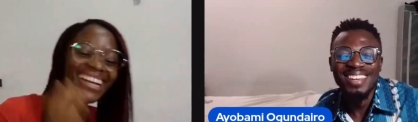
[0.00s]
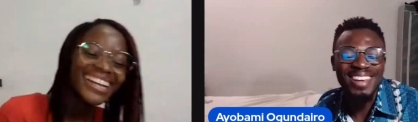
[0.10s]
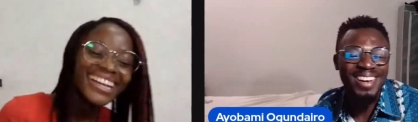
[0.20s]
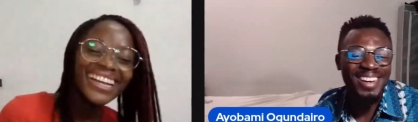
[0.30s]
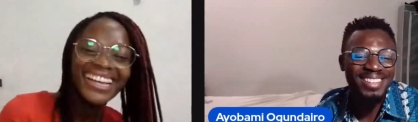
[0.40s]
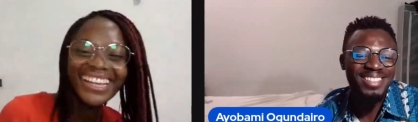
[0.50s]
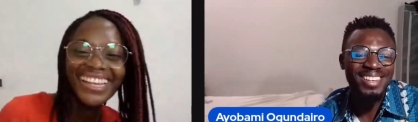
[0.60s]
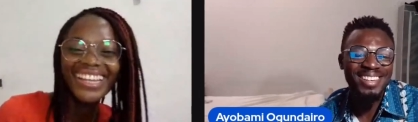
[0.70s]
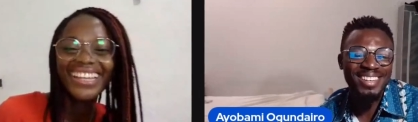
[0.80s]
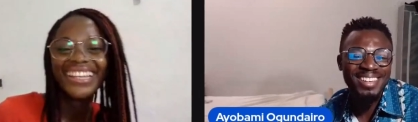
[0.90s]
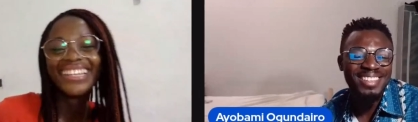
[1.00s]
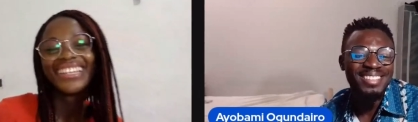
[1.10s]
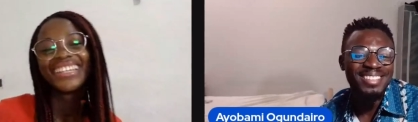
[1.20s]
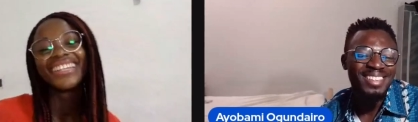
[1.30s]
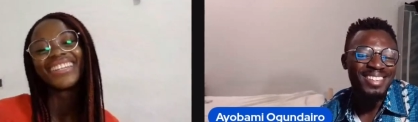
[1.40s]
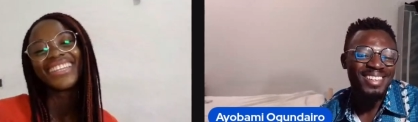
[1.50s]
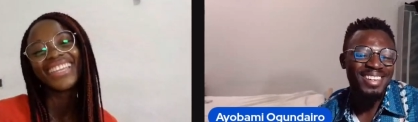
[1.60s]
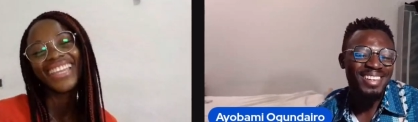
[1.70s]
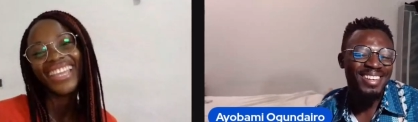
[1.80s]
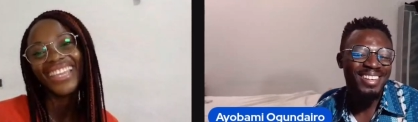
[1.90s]
Speaker 1: yeah
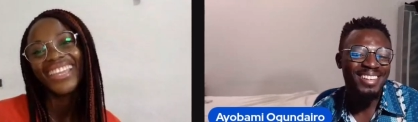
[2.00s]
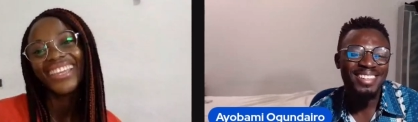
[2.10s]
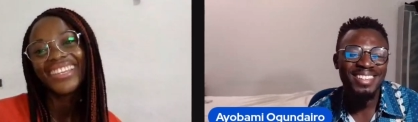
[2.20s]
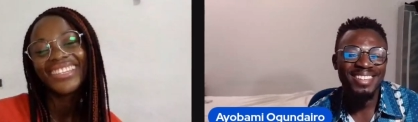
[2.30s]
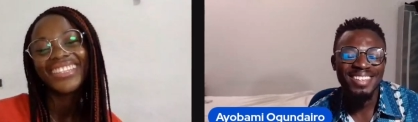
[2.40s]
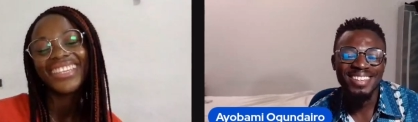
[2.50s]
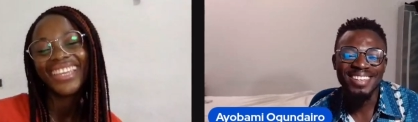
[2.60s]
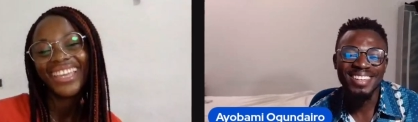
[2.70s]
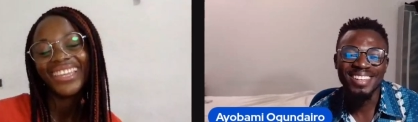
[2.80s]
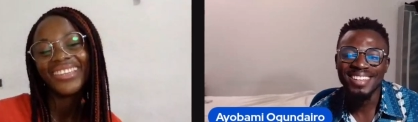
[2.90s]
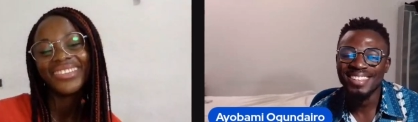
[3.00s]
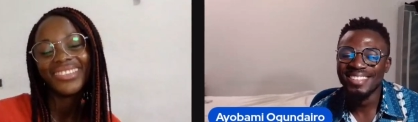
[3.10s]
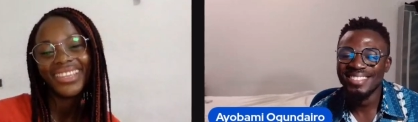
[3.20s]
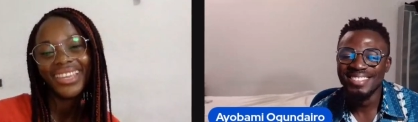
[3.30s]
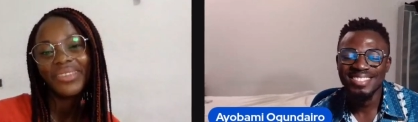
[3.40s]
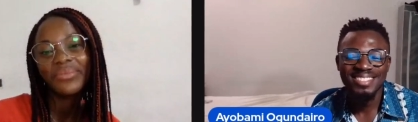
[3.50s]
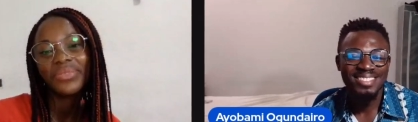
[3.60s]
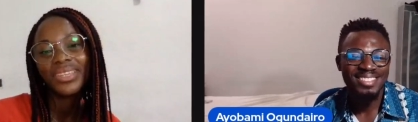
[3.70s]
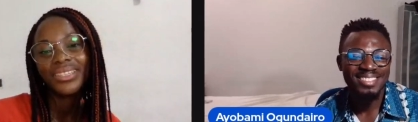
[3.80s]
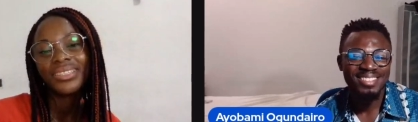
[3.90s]
okay yeah. okay okay
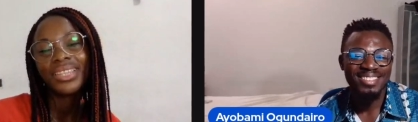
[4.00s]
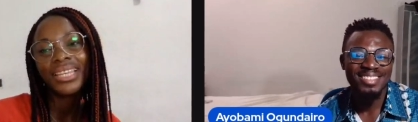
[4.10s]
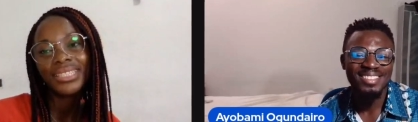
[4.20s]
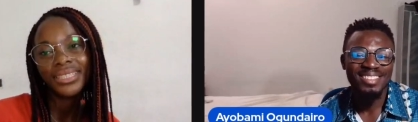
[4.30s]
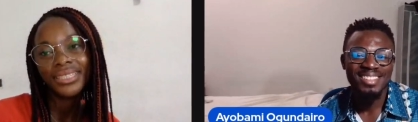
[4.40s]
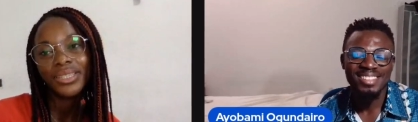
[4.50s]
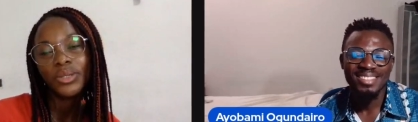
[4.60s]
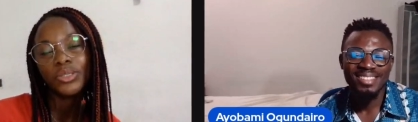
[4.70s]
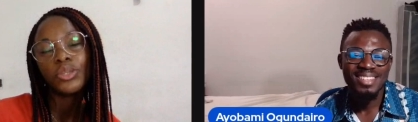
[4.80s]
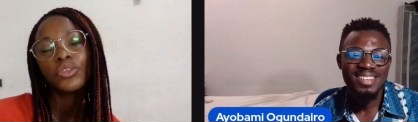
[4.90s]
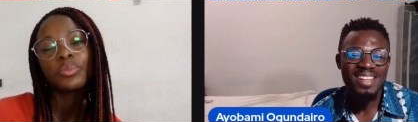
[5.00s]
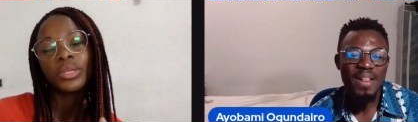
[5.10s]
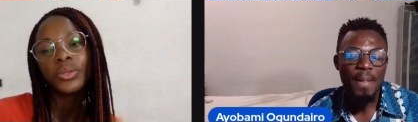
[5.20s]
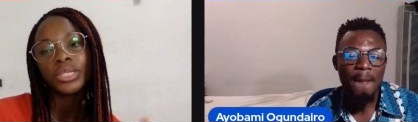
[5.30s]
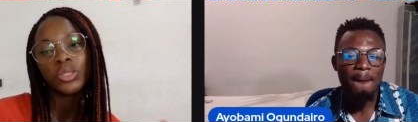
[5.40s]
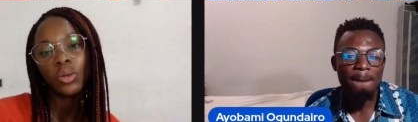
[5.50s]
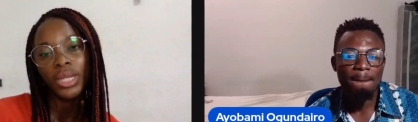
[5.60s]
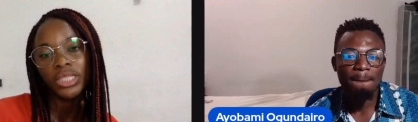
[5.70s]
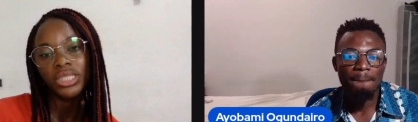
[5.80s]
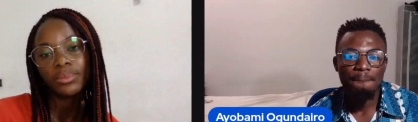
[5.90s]
So that's good to know. So you've been on a
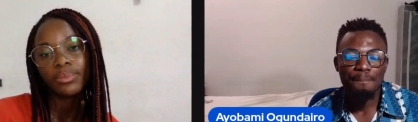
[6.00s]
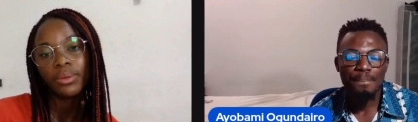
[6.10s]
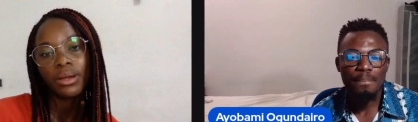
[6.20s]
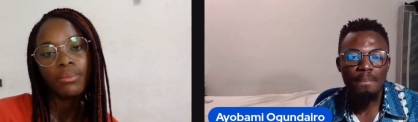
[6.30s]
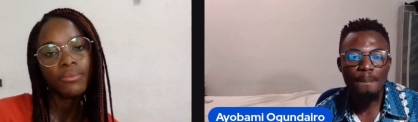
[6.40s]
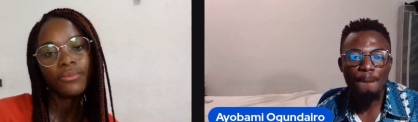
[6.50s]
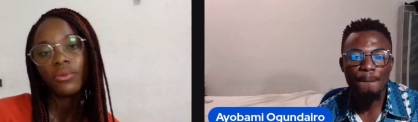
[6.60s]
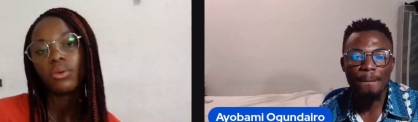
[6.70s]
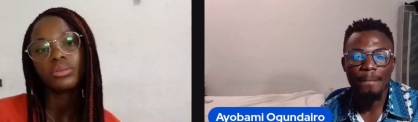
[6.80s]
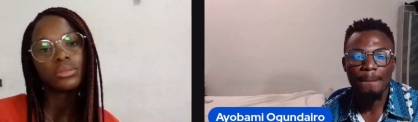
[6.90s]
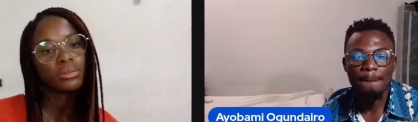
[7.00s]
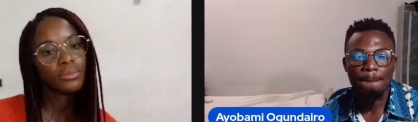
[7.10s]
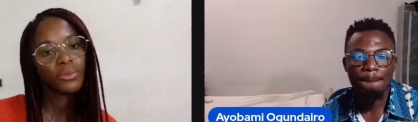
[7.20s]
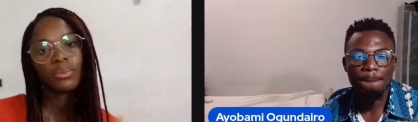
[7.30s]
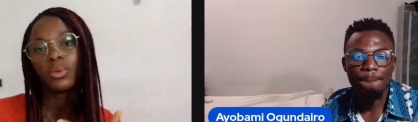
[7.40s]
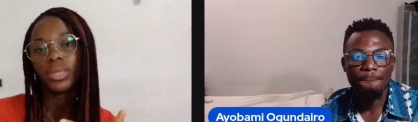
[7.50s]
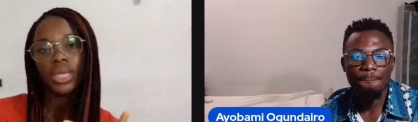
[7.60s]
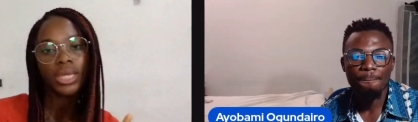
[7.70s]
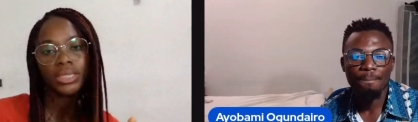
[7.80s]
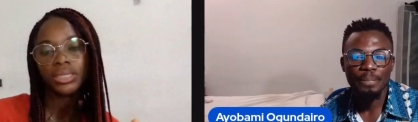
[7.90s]
scholarship um, for, you know, for both
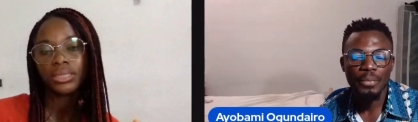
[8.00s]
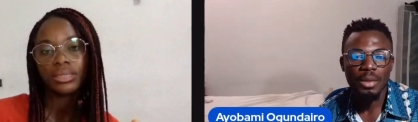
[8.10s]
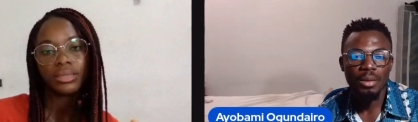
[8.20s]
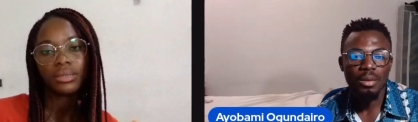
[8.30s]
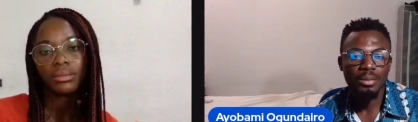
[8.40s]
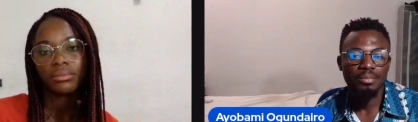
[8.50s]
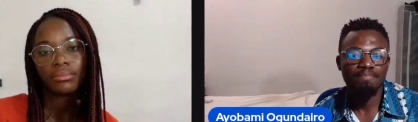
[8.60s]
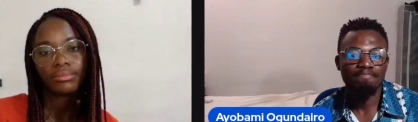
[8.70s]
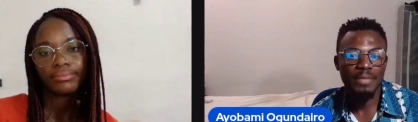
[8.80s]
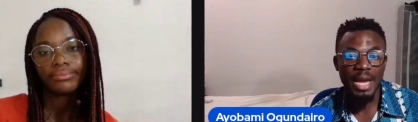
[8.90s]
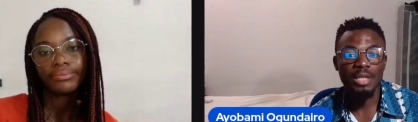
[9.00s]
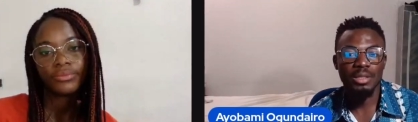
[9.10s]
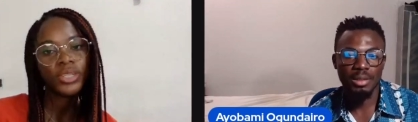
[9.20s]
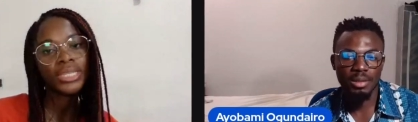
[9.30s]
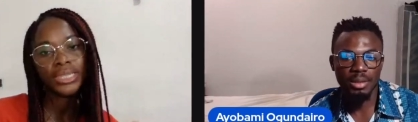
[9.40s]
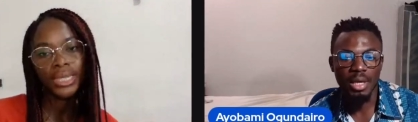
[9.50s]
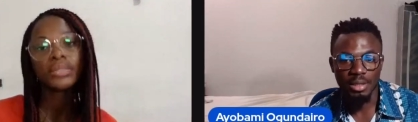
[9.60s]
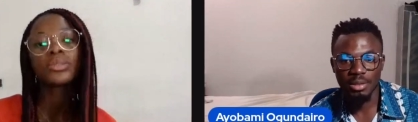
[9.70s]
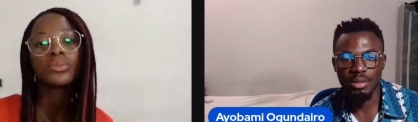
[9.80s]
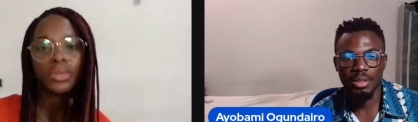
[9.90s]
years.
Speaker 2: Yes. For the entire yes. two